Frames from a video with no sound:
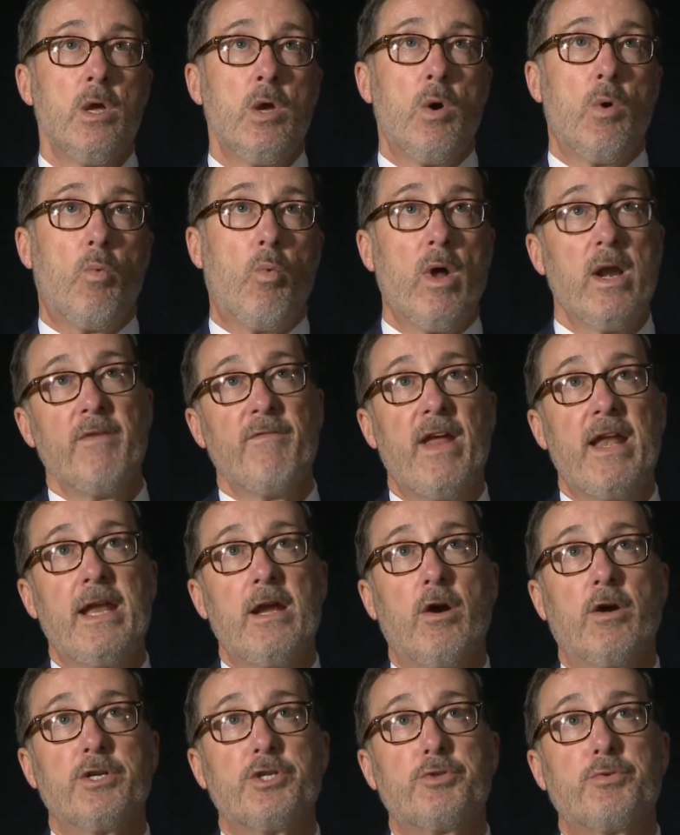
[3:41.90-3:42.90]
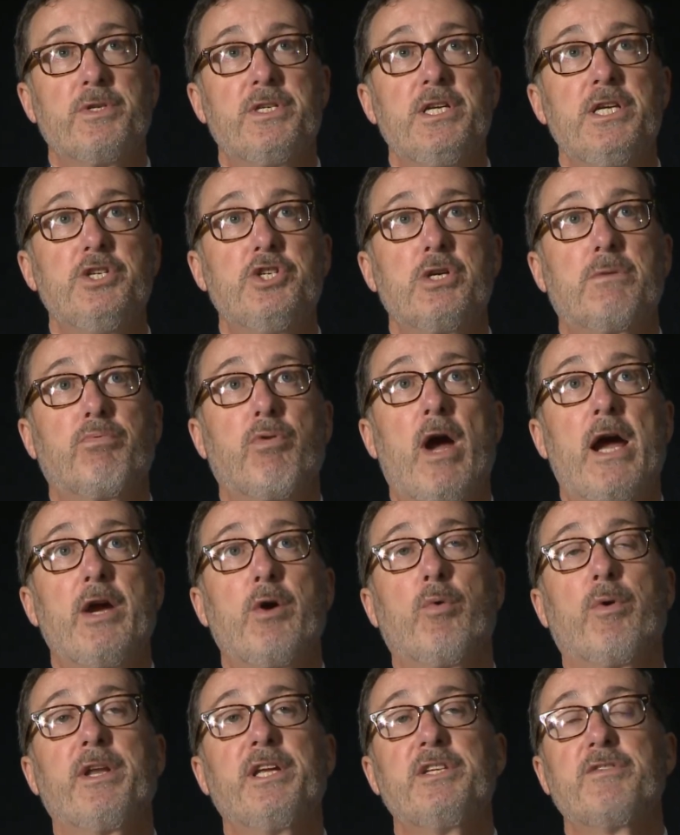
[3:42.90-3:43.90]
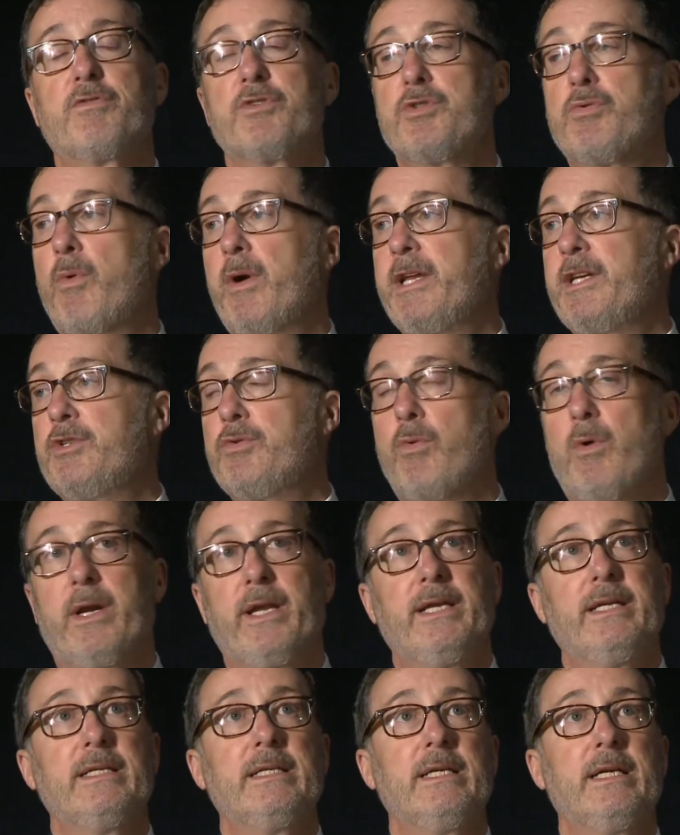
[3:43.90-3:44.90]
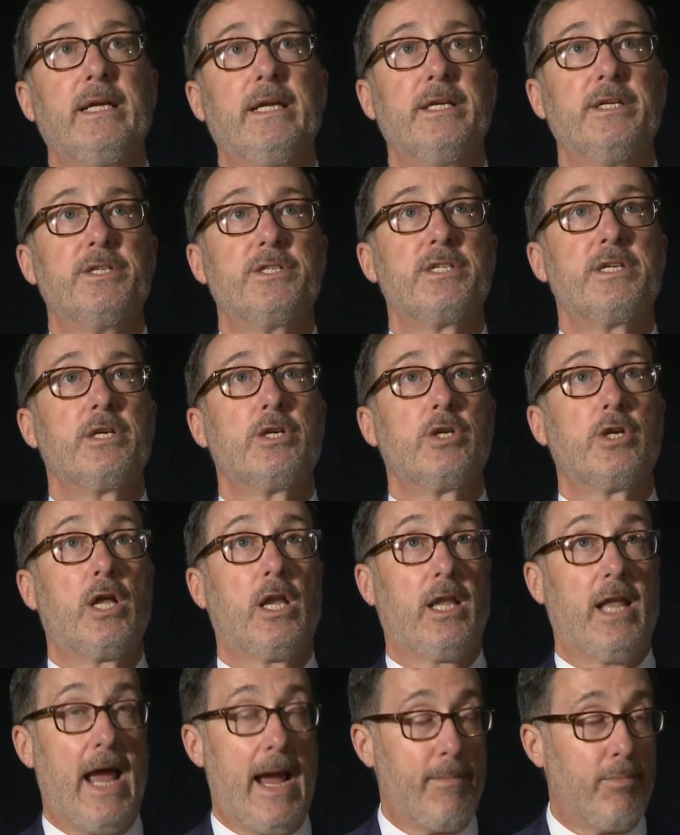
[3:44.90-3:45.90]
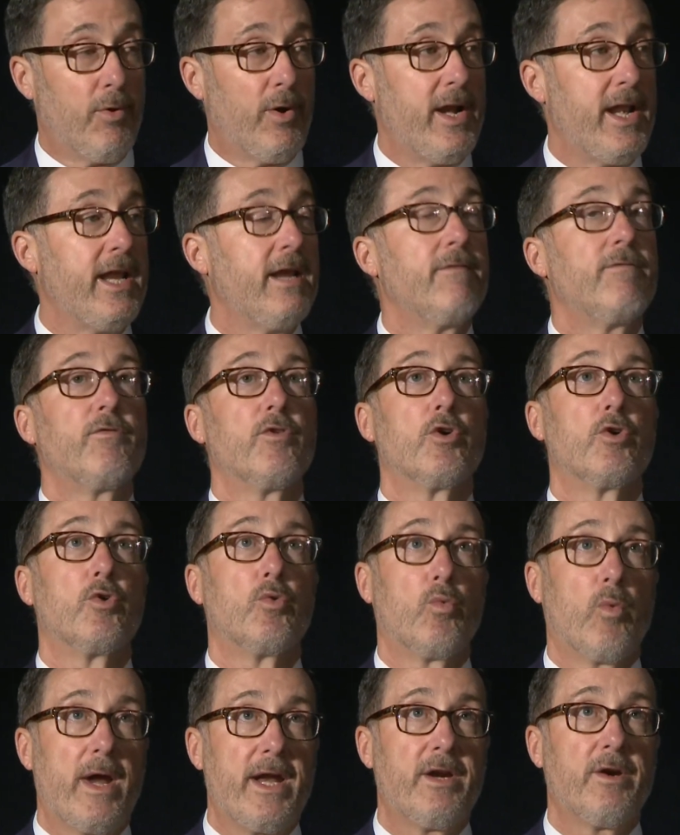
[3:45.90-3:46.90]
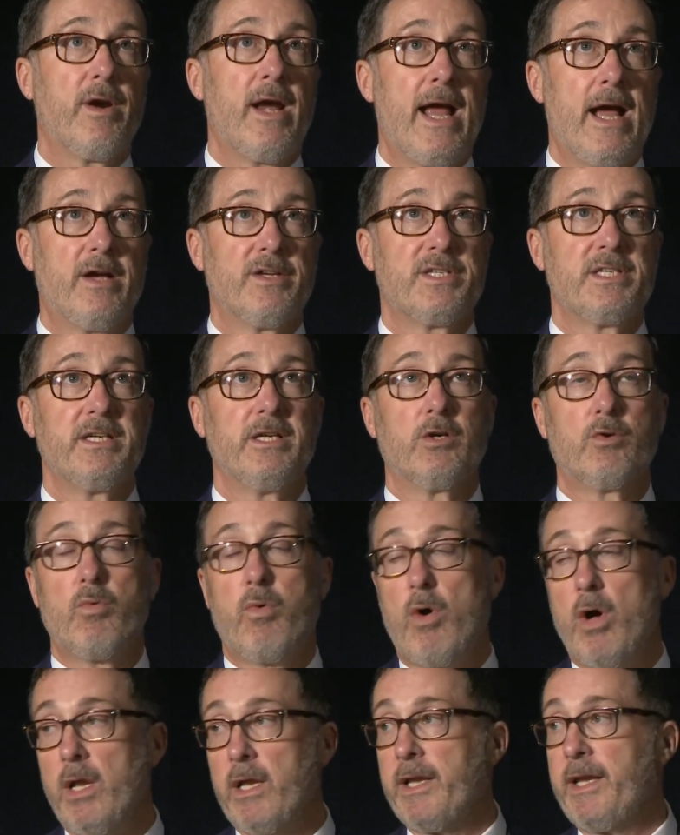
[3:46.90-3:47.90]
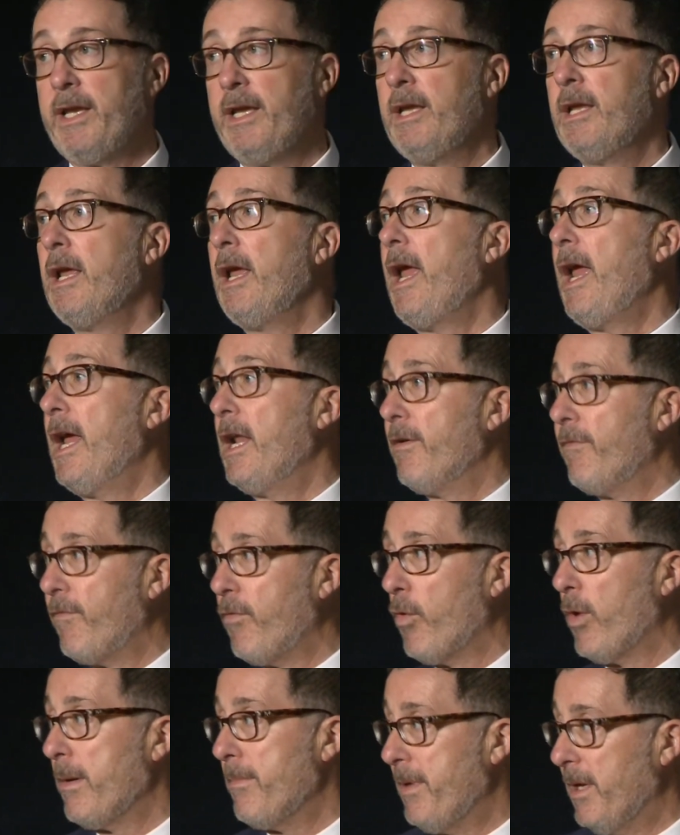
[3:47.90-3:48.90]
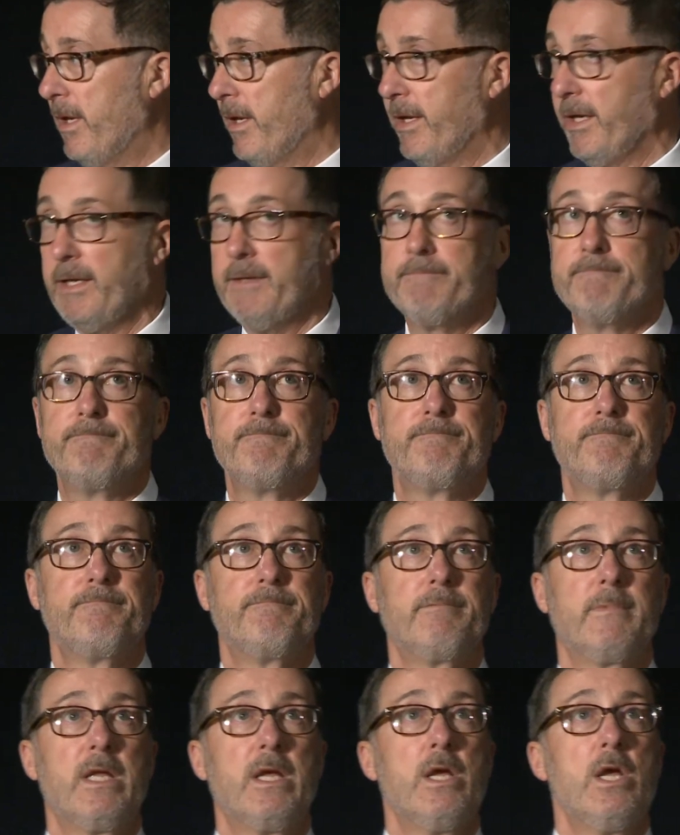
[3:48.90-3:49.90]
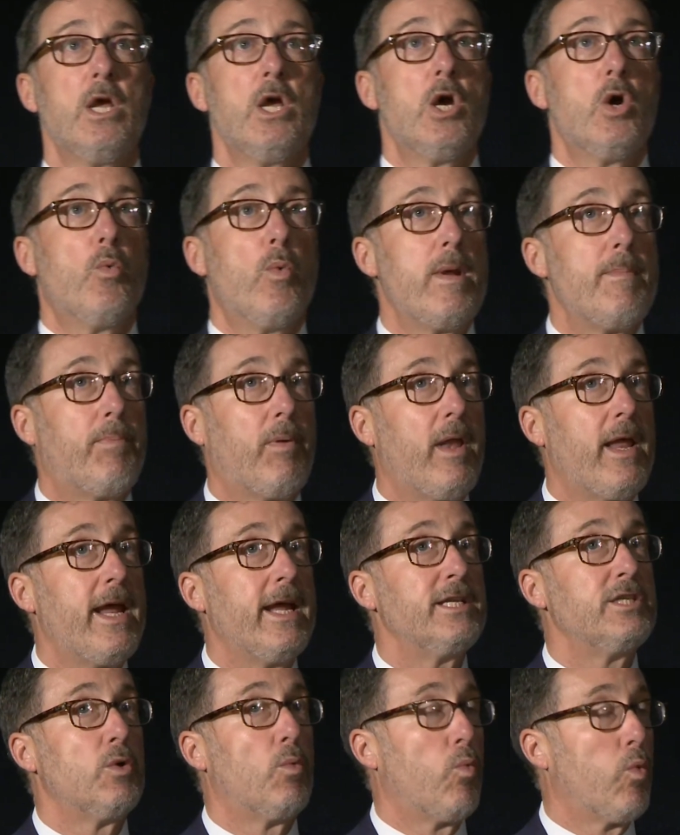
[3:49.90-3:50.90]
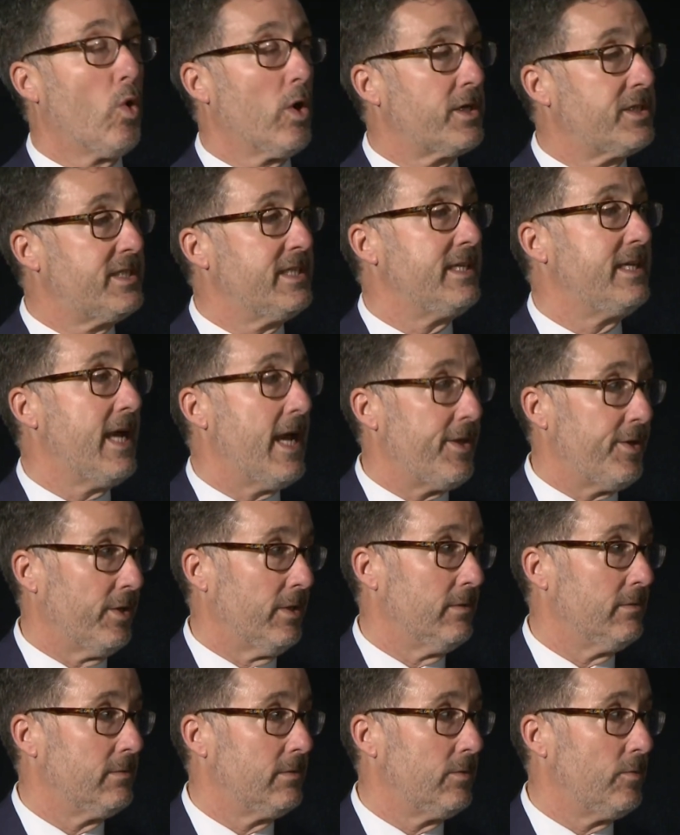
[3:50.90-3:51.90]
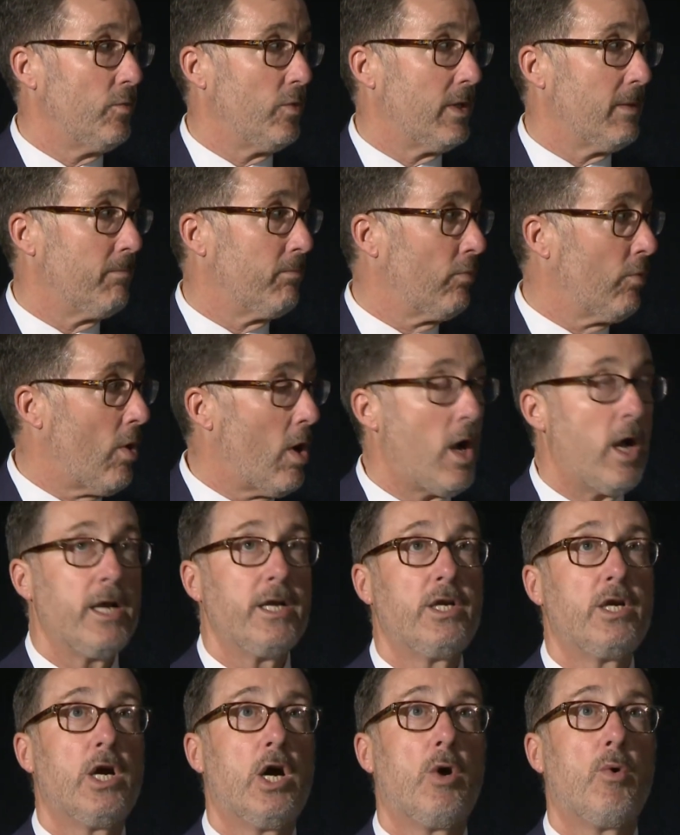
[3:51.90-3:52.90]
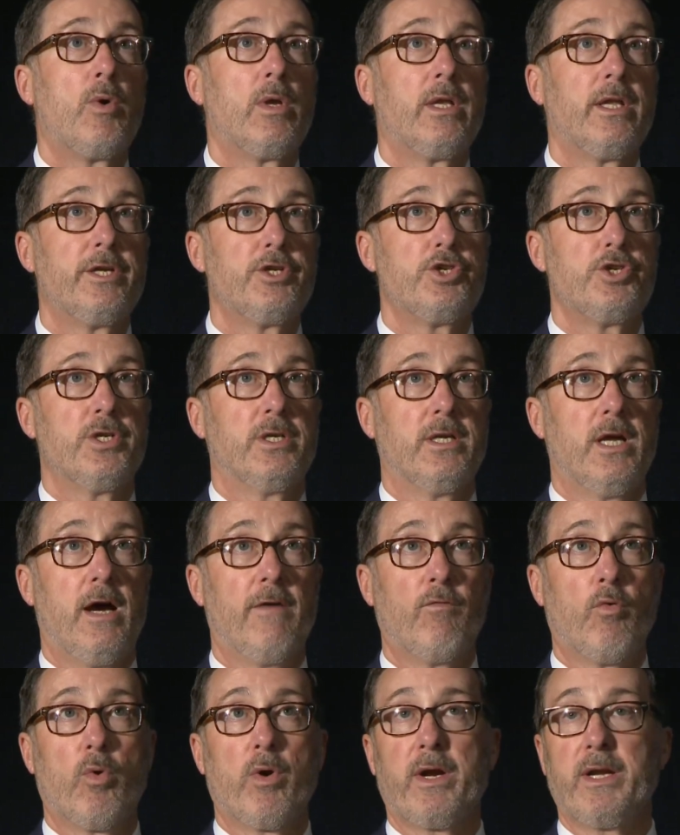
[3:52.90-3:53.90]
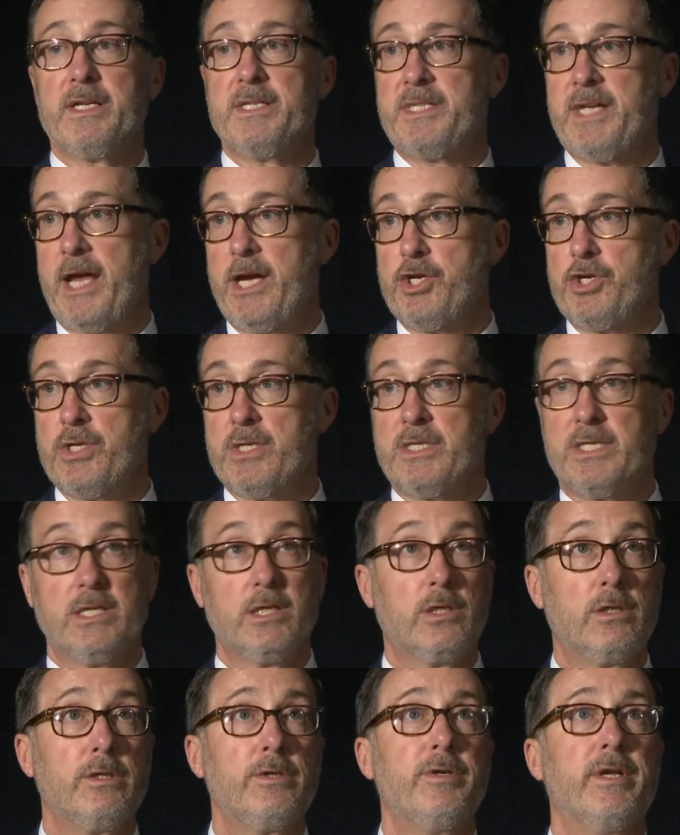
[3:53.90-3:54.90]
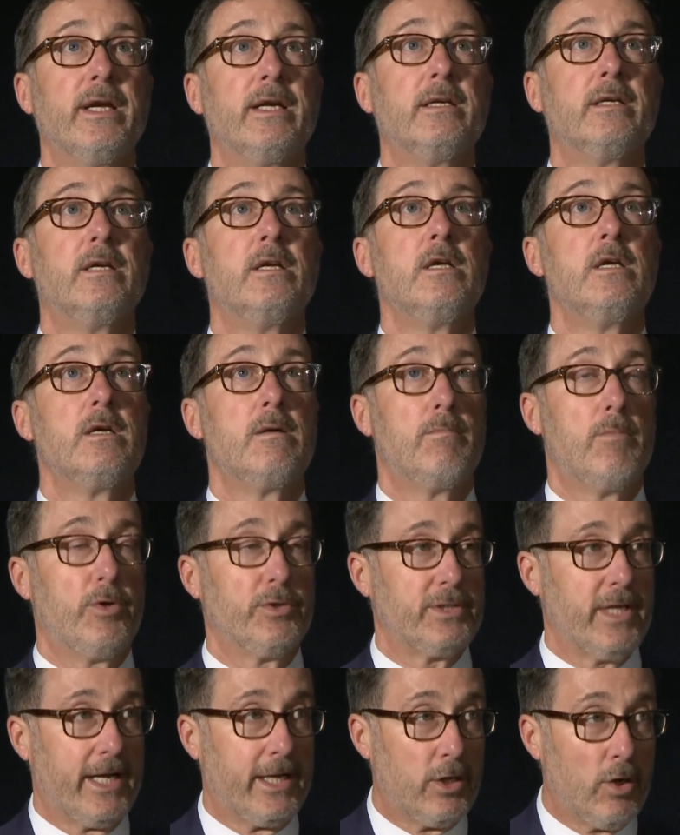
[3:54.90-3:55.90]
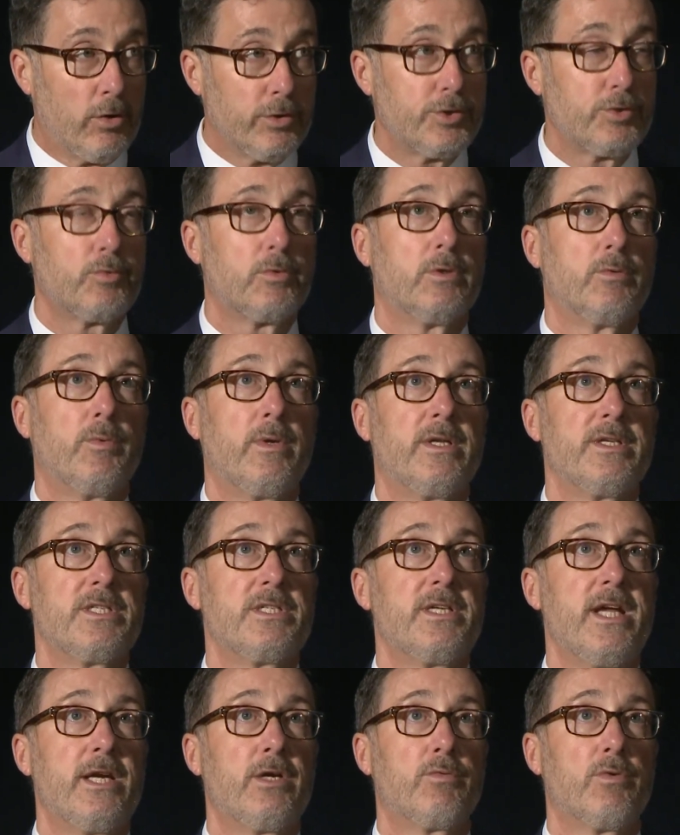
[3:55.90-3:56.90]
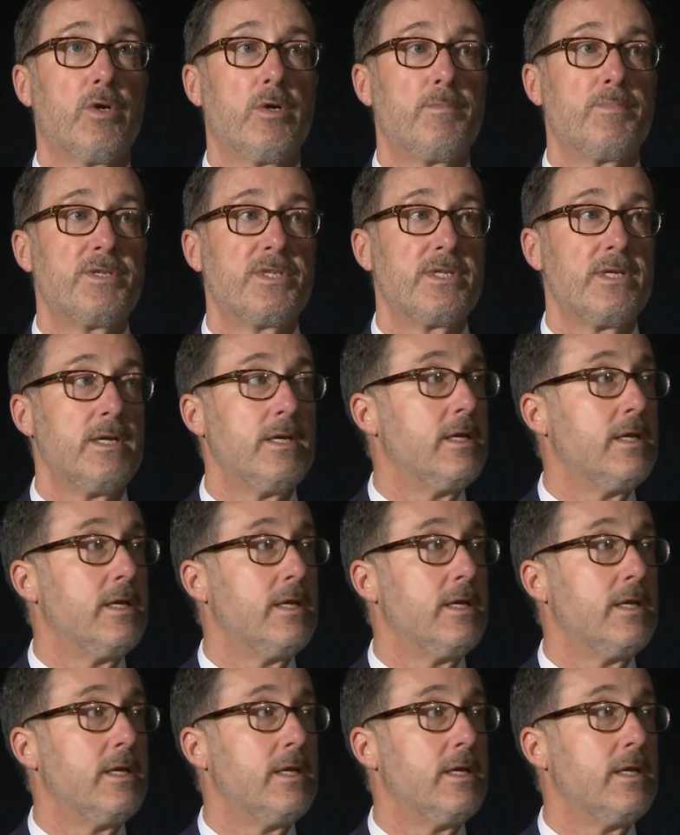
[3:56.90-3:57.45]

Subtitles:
One of NAR's strategic priorities for 2020 is collaborating for greater housing equality and affordability. We plan to work together with a broad coalition of organizations, including multicultural real estate groups,